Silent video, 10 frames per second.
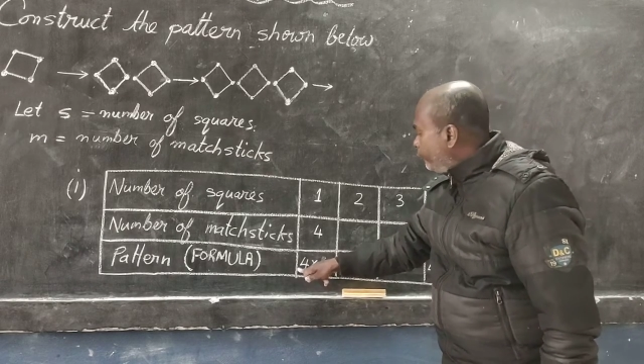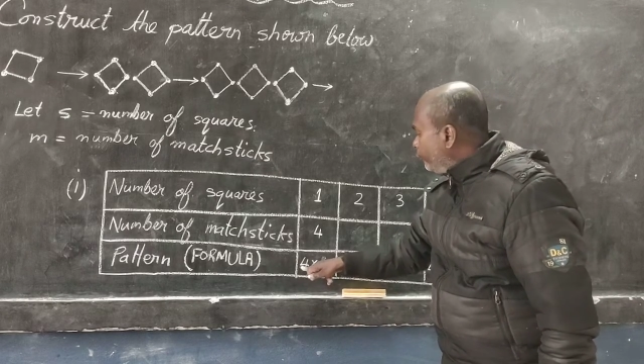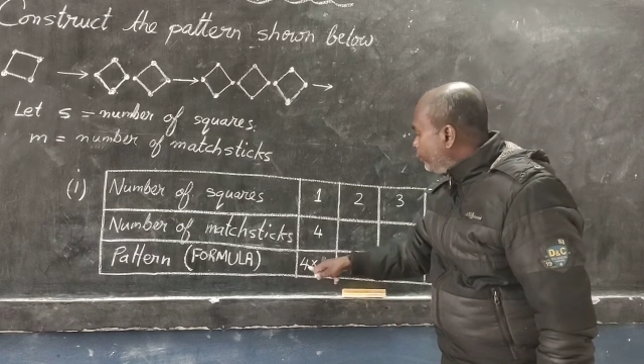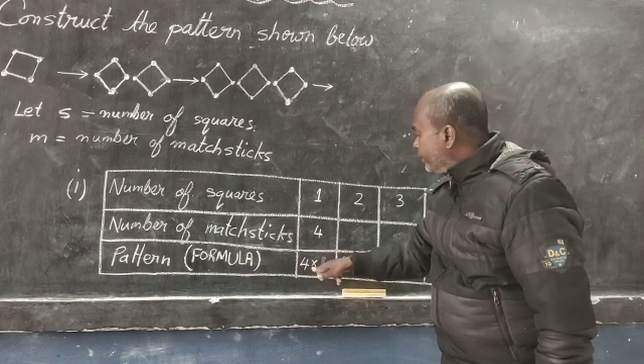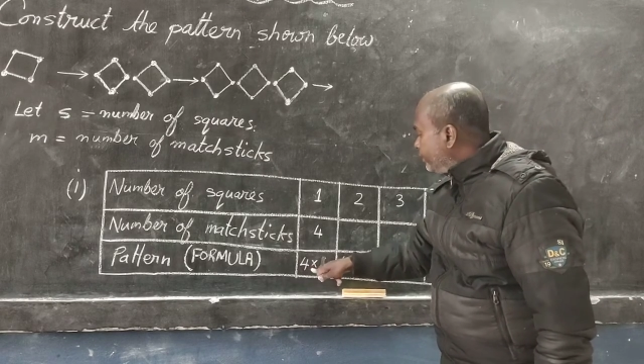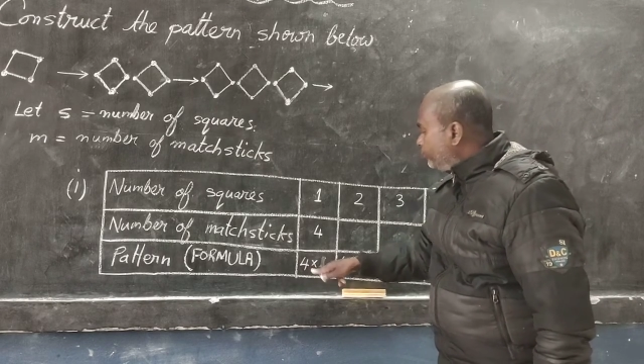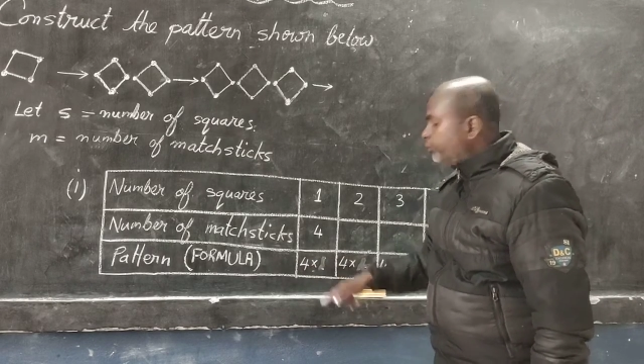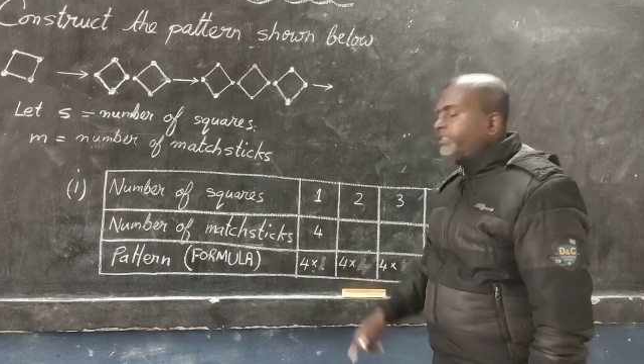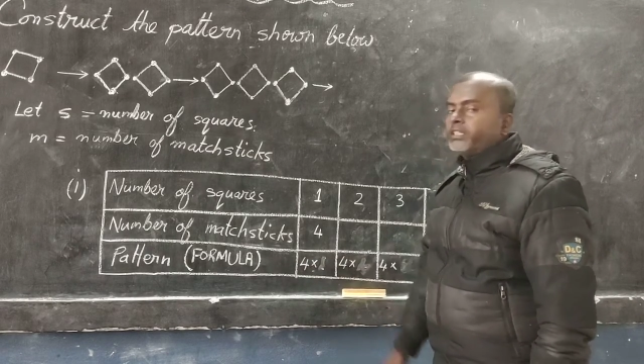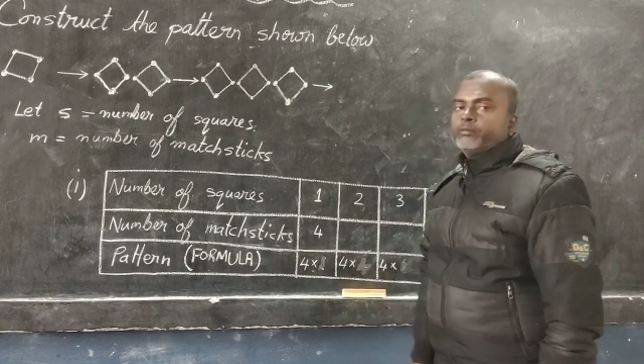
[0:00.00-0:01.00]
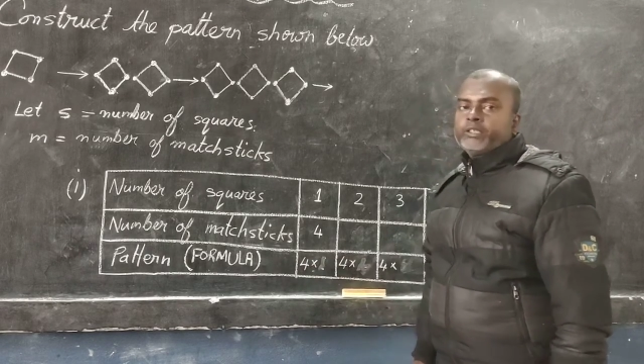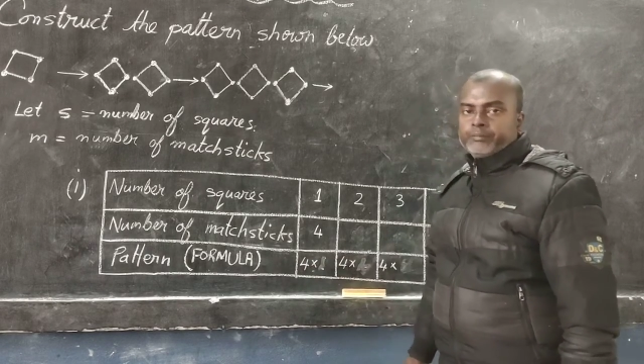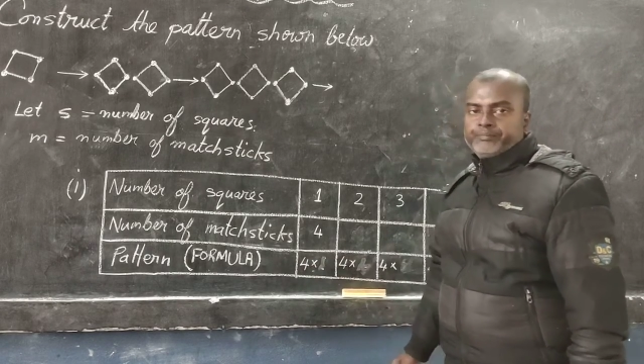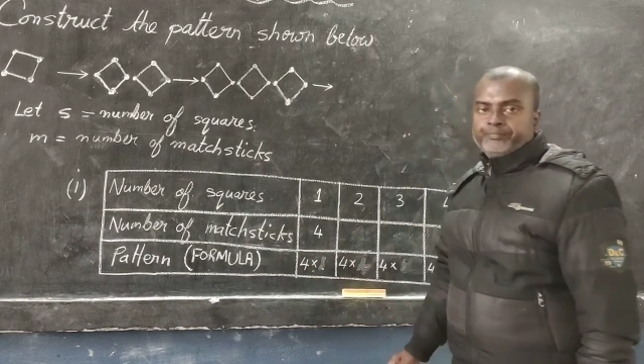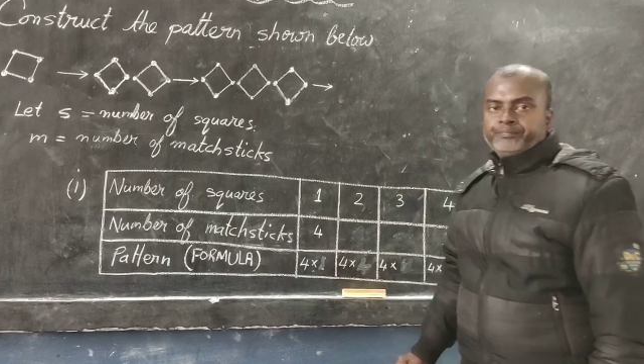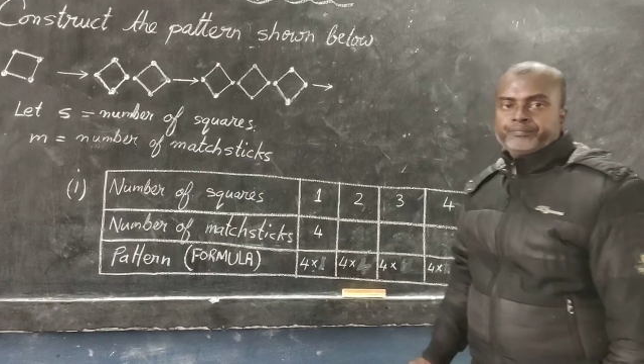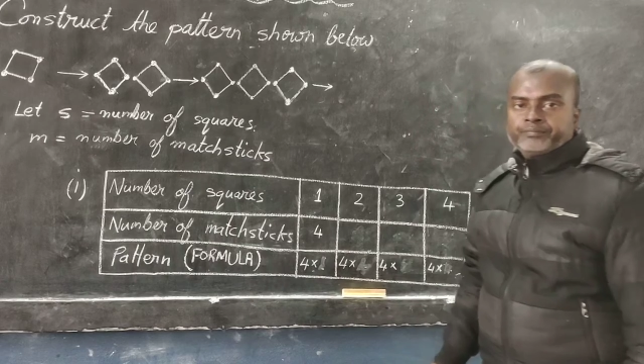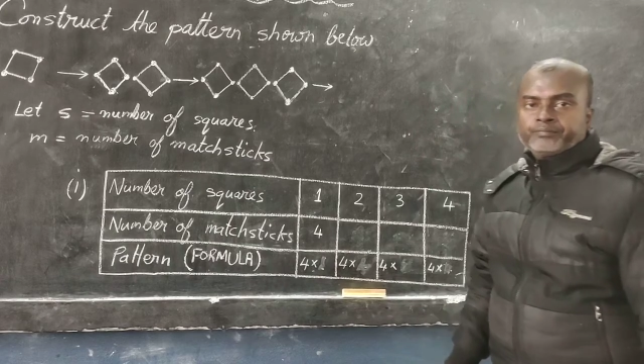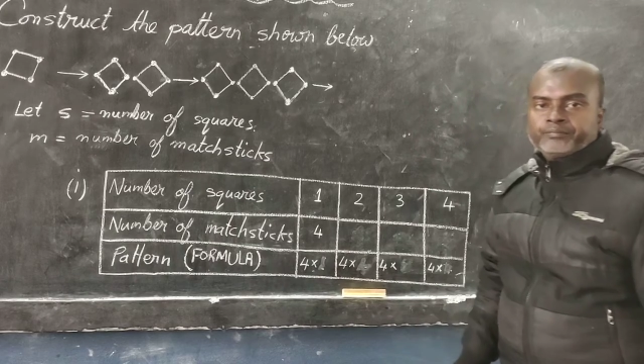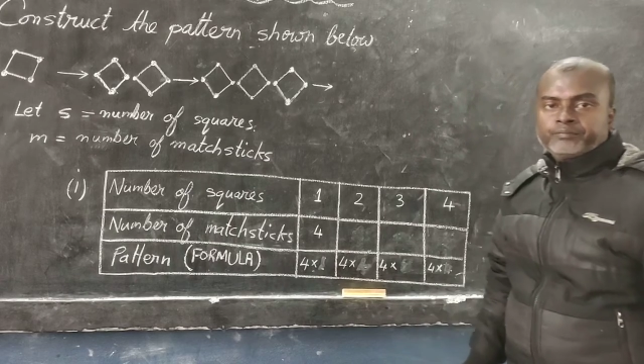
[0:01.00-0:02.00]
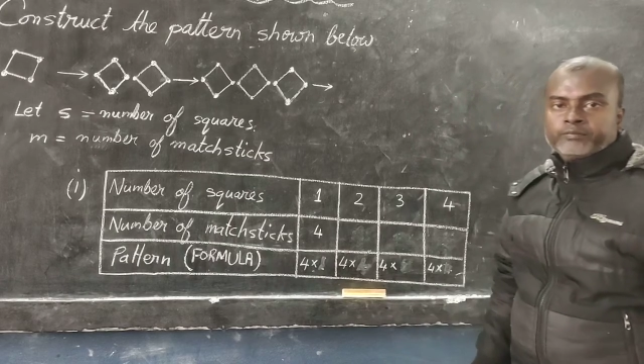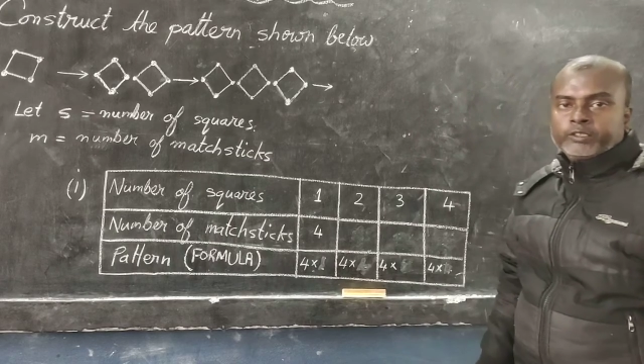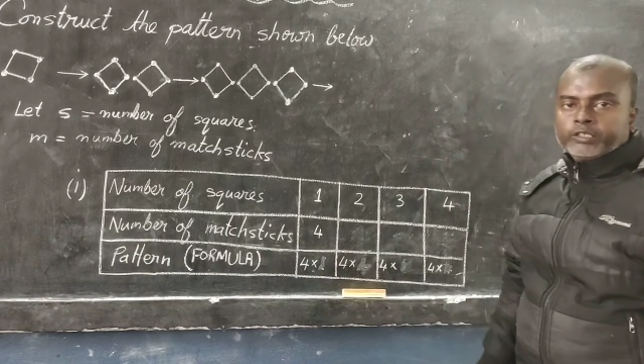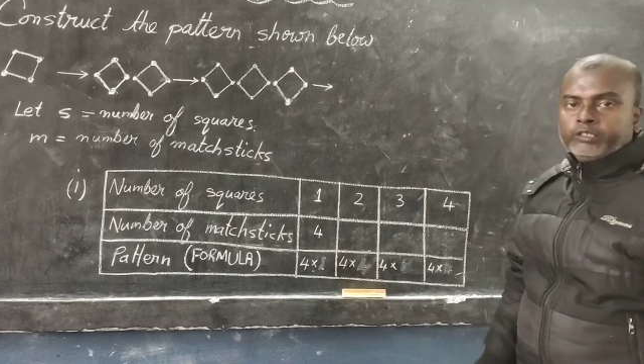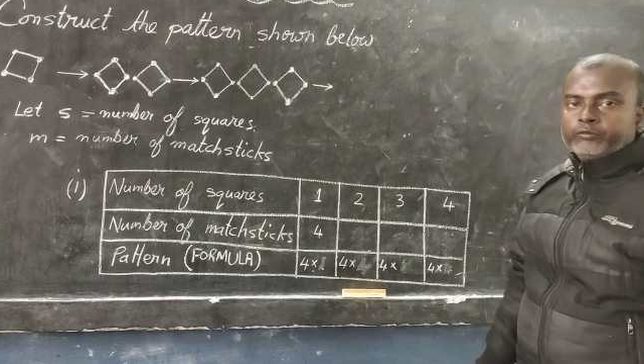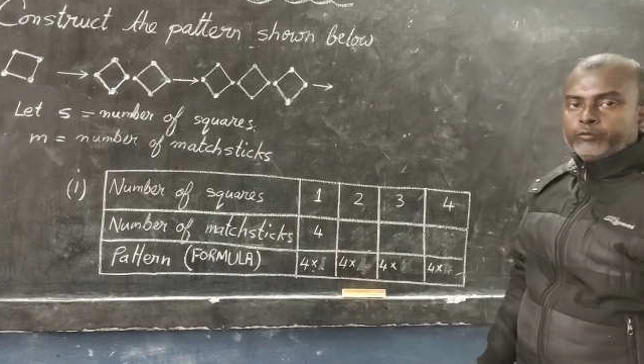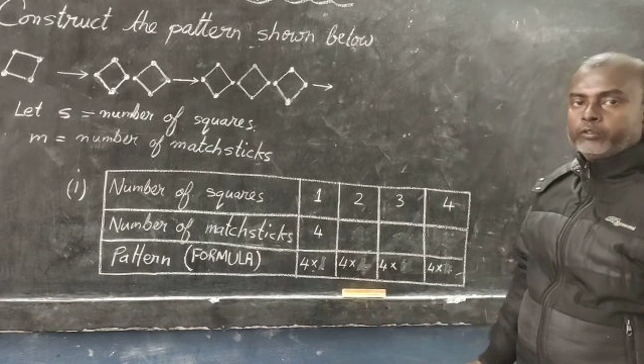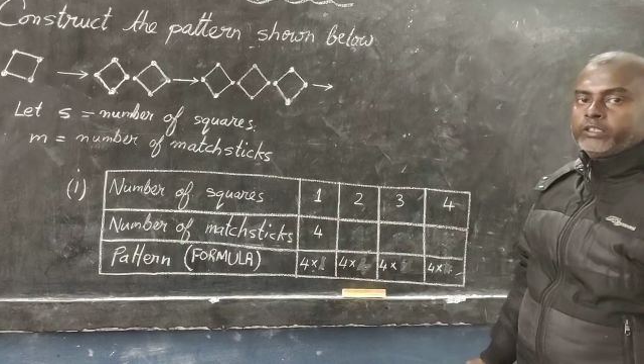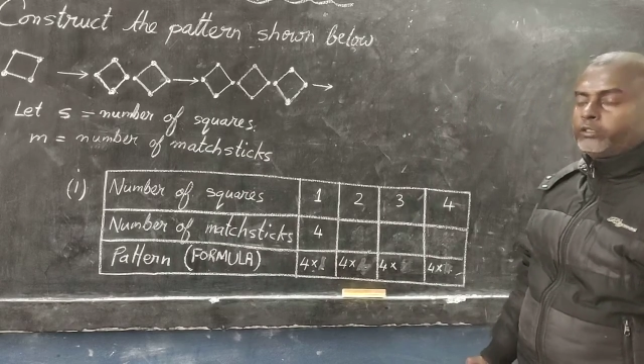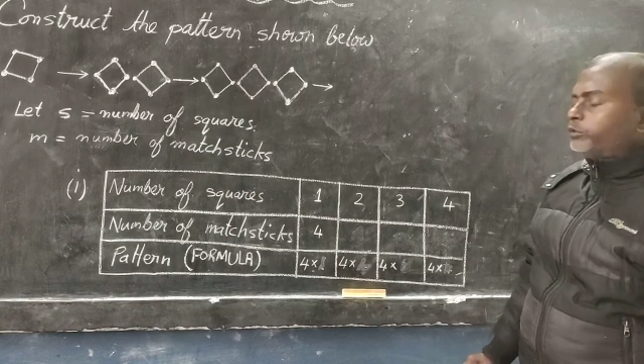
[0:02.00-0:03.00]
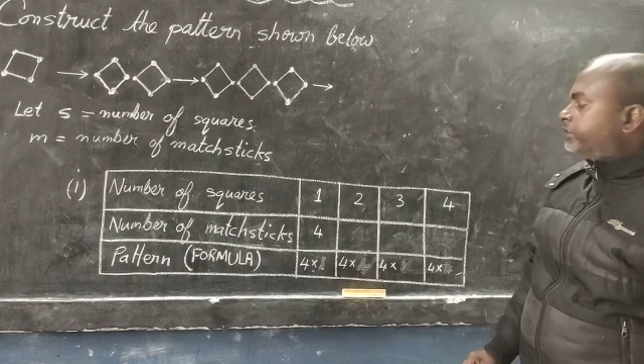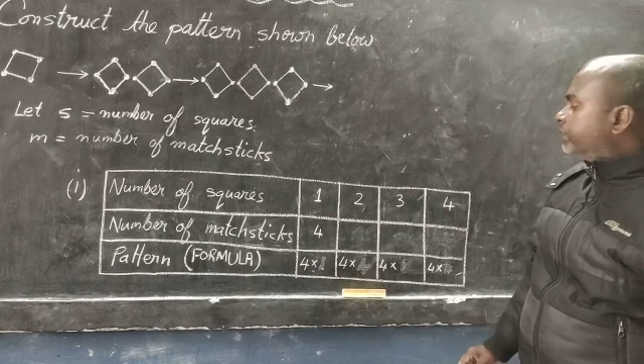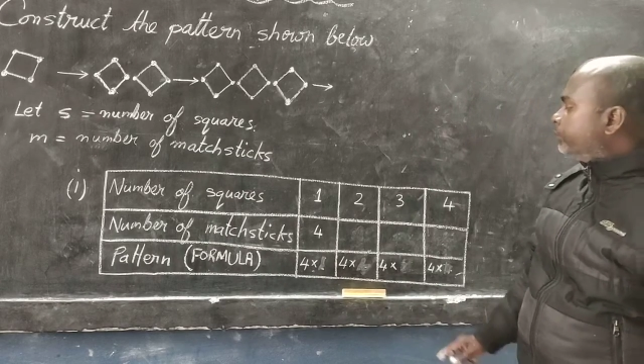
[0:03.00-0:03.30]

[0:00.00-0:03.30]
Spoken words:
4 into is given. Okay, 4 into is